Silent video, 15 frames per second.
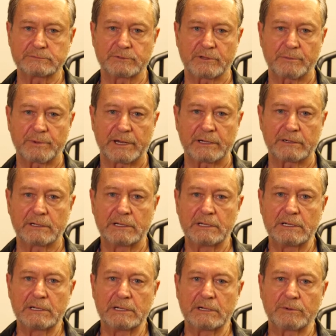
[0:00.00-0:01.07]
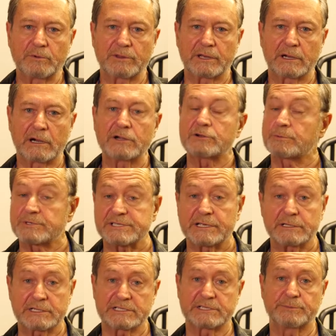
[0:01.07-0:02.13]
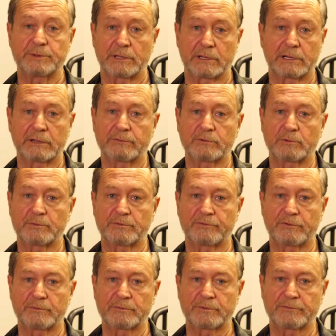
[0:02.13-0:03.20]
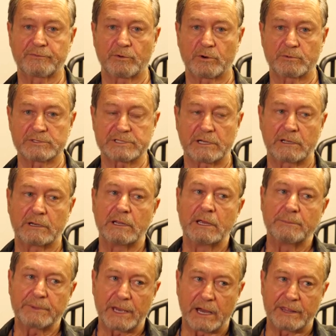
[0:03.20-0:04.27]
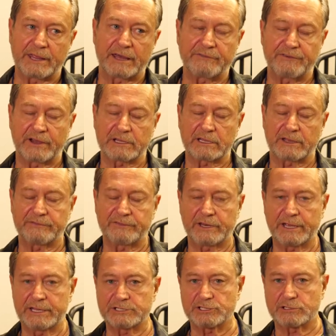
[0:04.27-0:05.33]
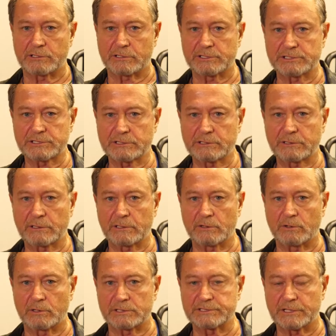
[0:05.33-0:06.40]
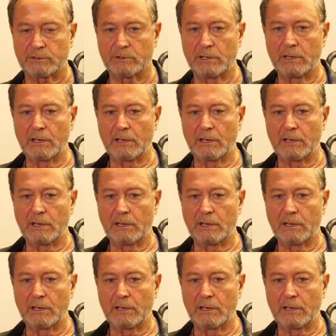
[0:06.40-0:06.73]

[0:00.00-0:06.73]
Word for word: with about with a one hundred percent disability before it was done. Beyond that, in fact, I have Agent Orange also.